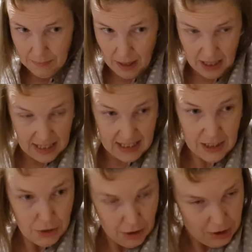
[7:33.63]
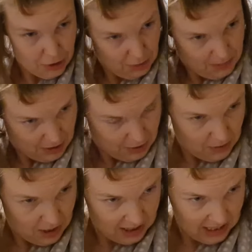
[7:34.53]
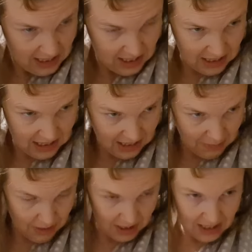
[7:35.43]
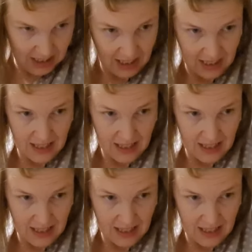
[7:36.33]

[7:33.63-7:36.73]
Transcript: But it did do us 2 meals and we had that Sunday and Monday.